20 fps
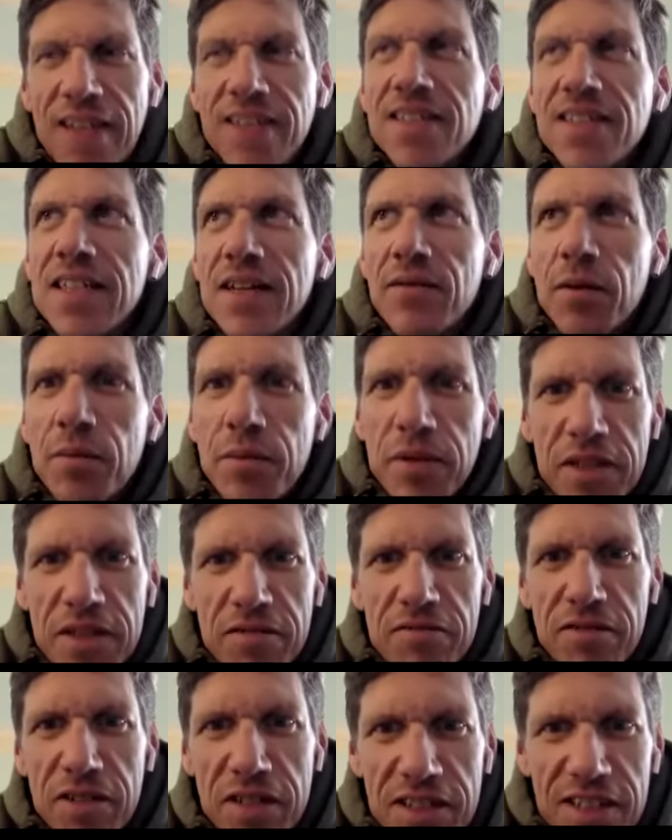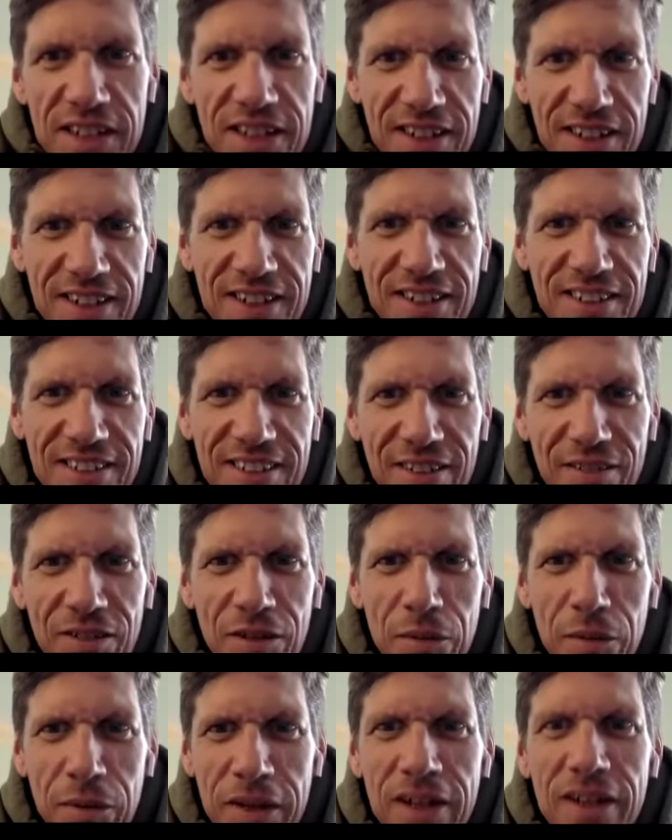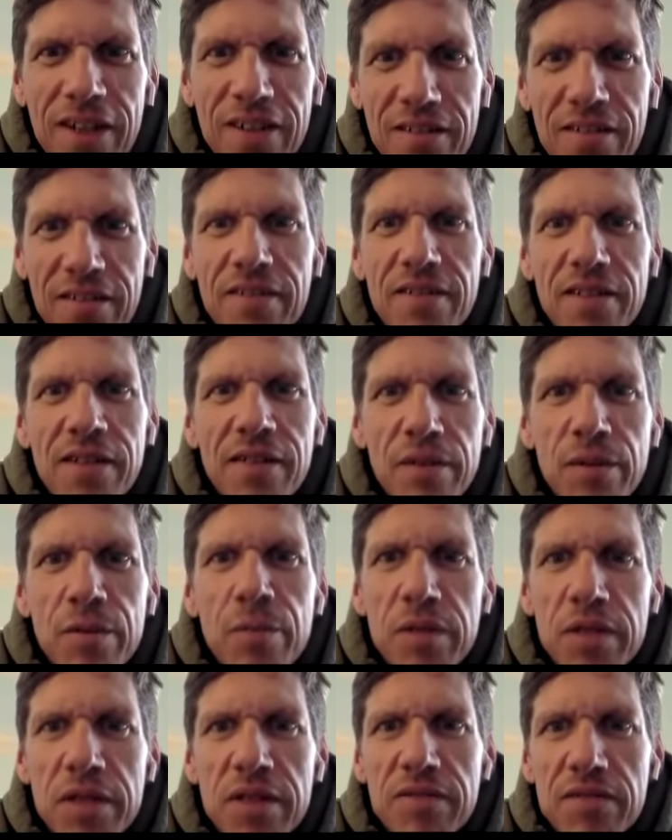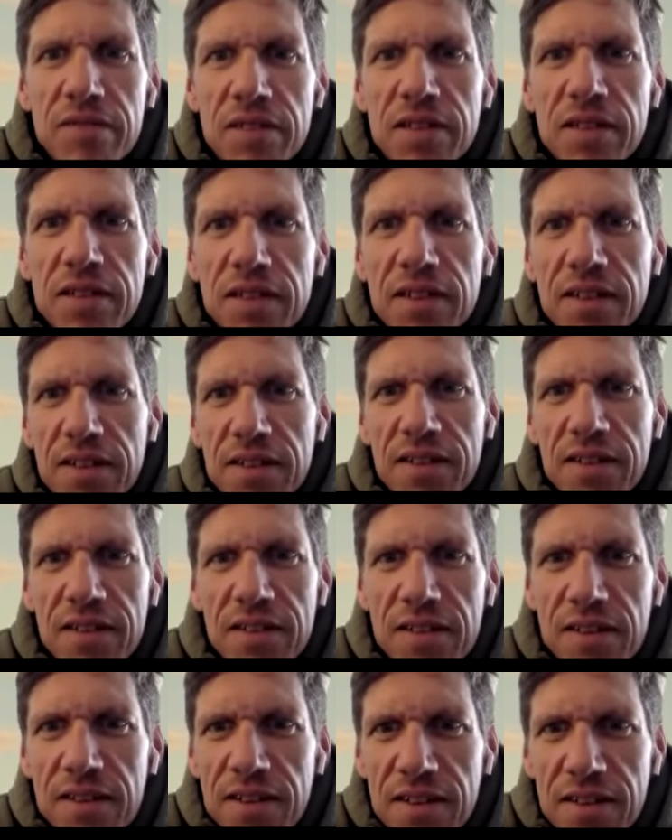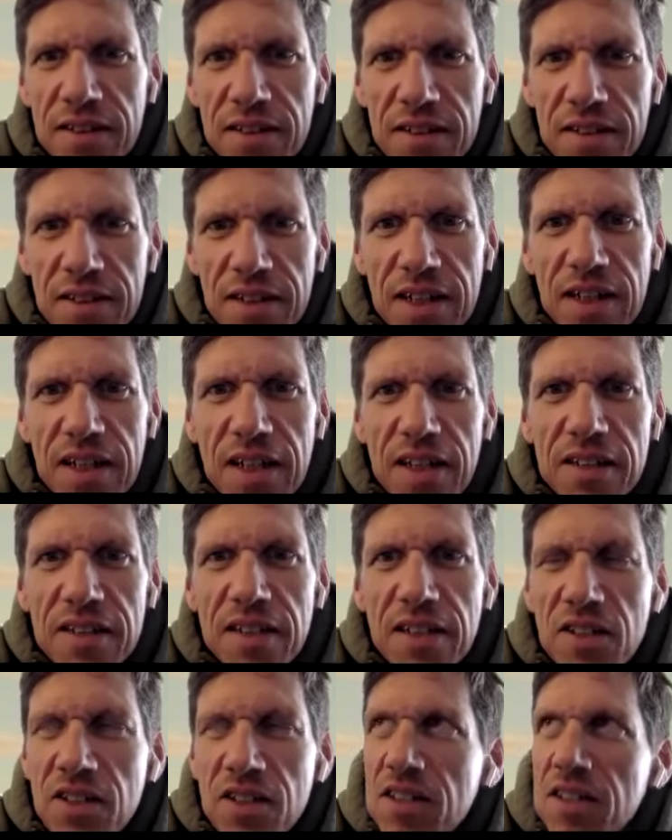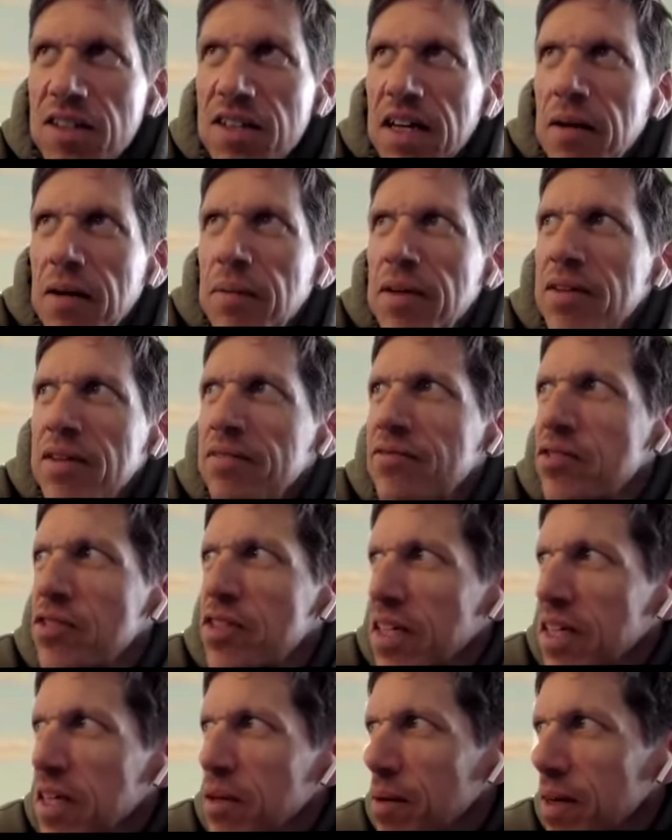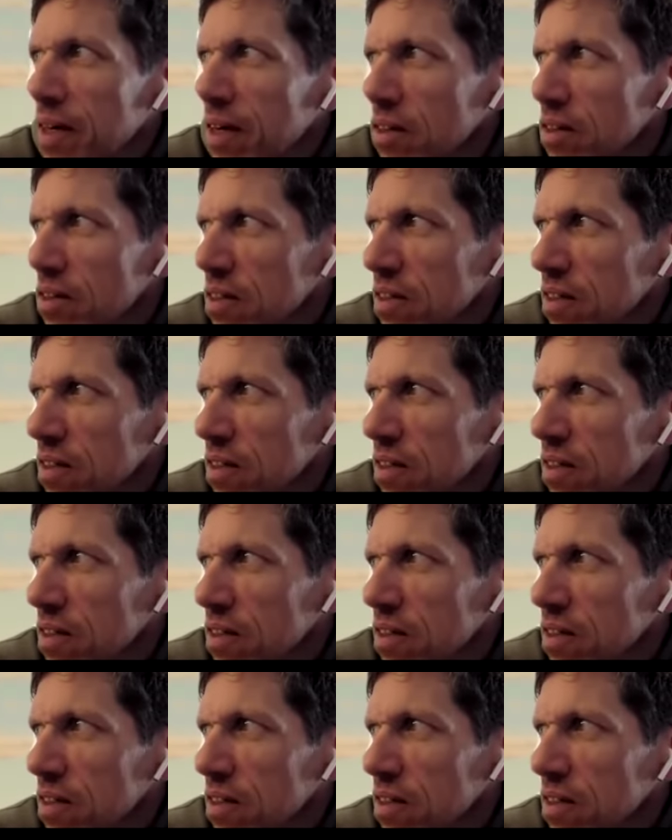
think they will be different. They will be different. And I think it's just like, if you think about